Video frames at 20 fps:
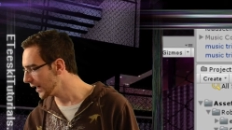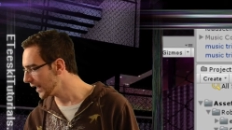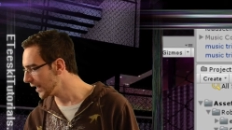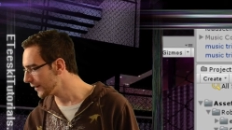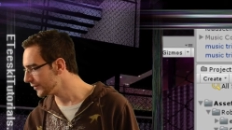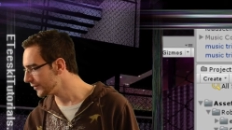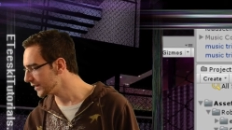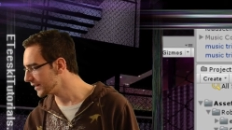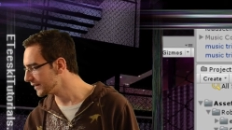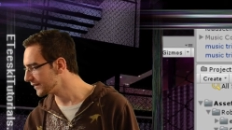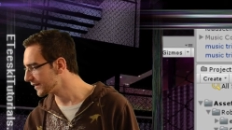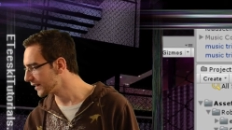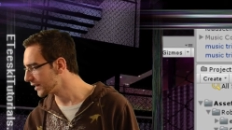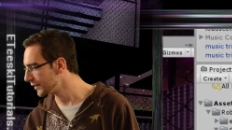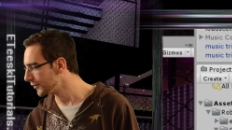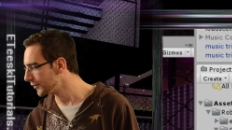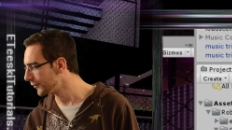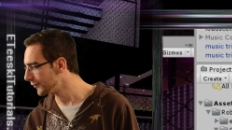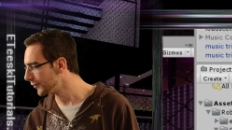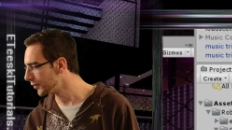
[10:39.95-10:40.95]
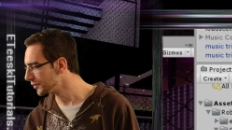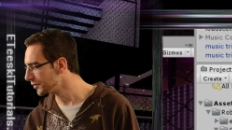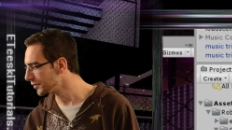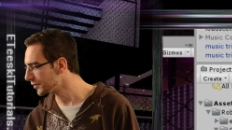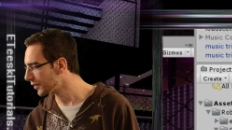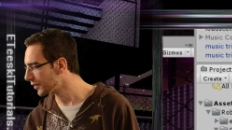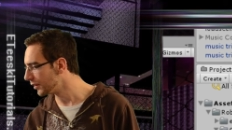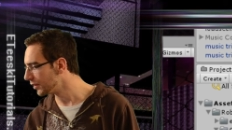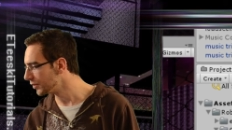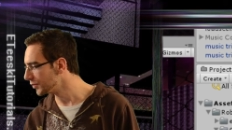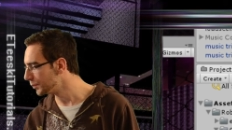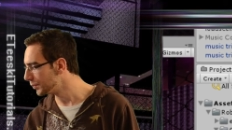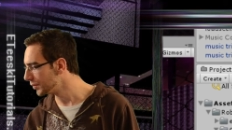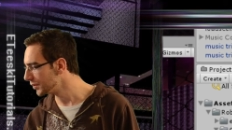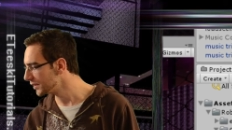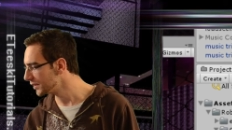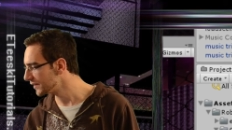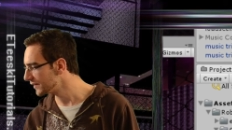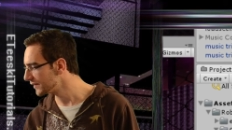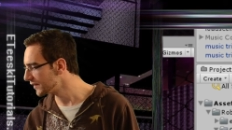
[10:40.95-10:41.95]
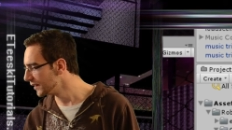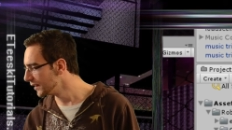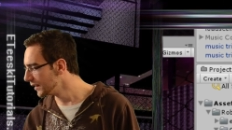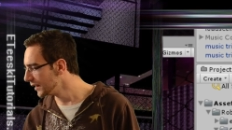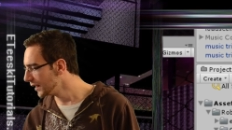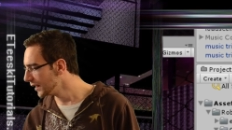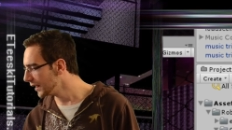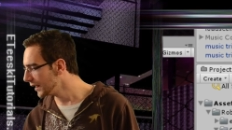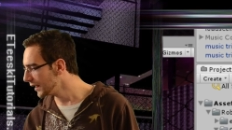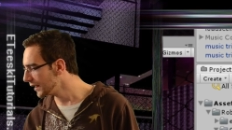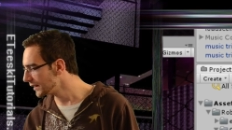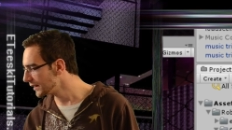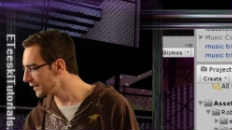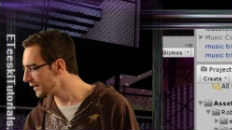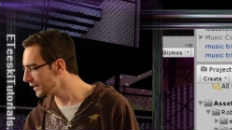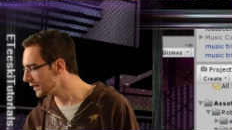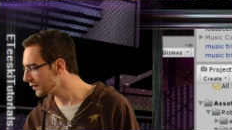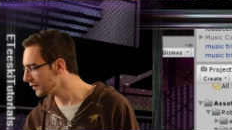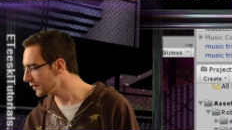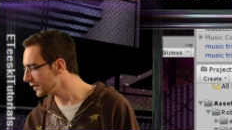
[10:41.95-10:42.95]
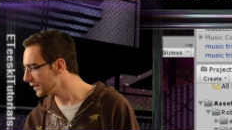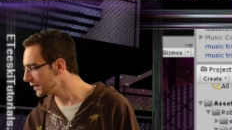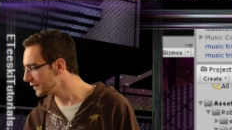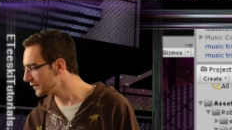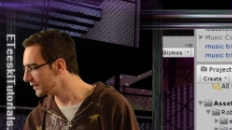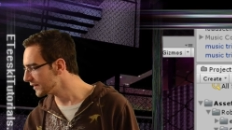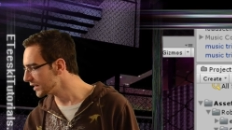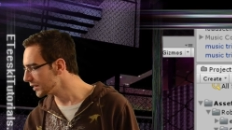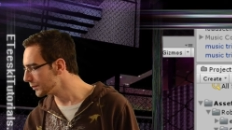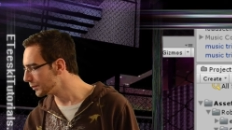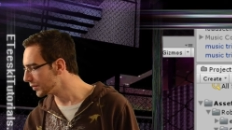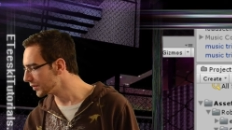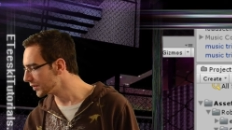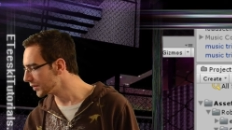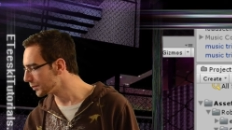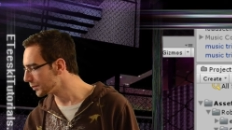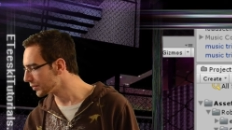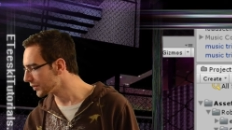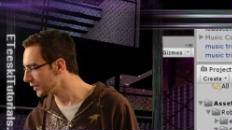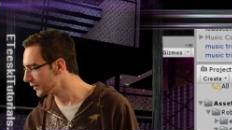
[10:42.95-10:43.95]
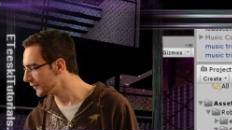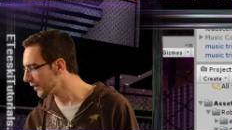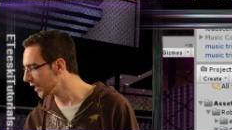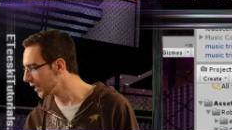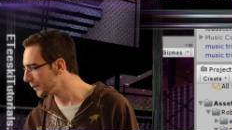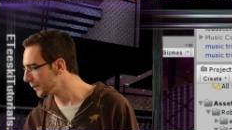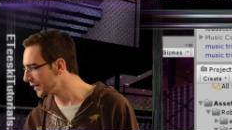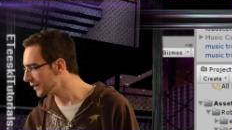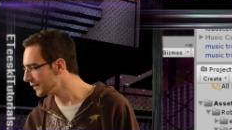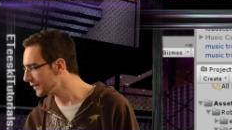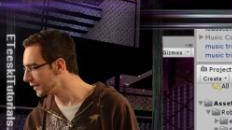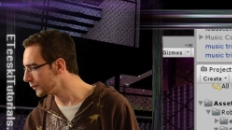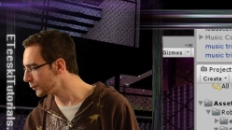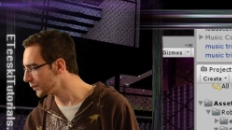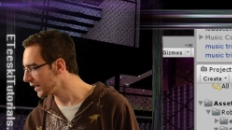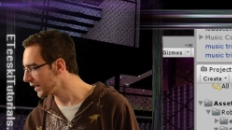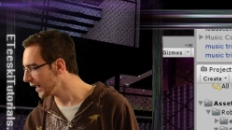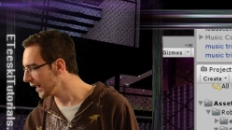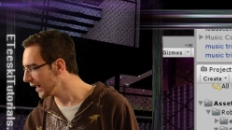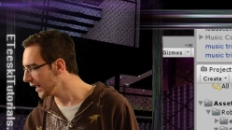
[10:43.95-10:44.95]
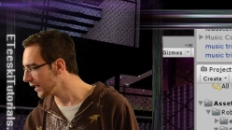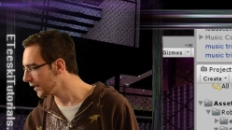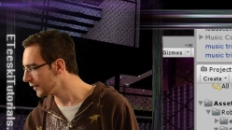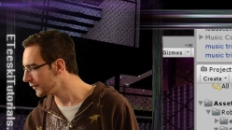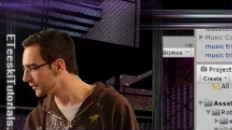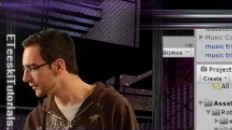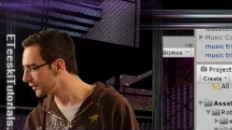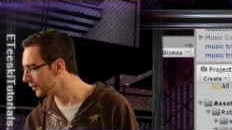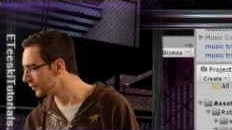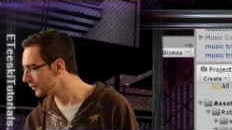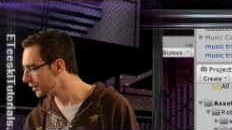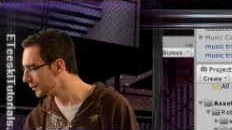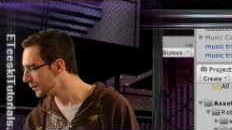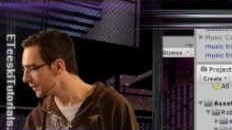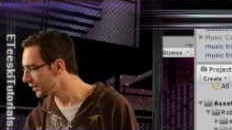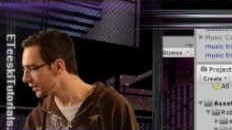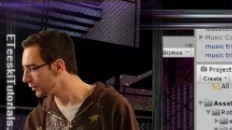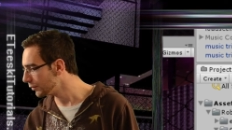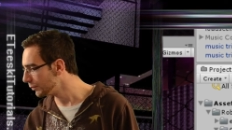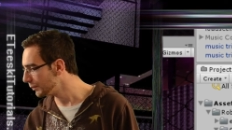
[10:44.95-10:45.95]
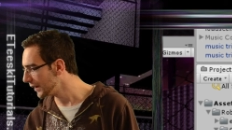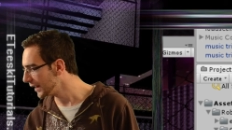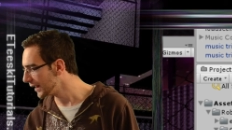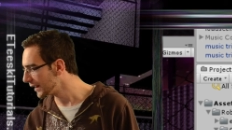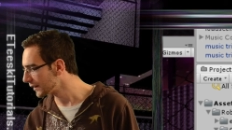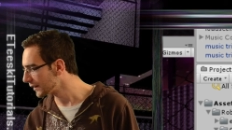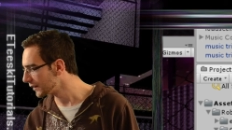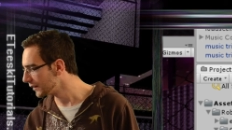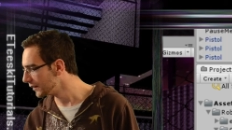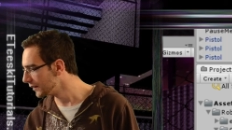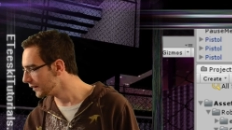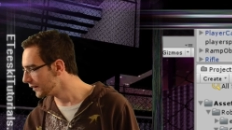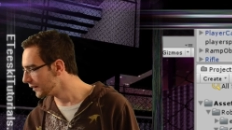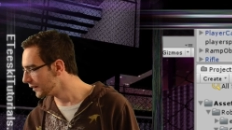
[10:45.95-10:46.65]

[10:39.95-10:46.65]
I have it inside of a folder called bullets, and here is the bullet prefab that we have. So let me go back.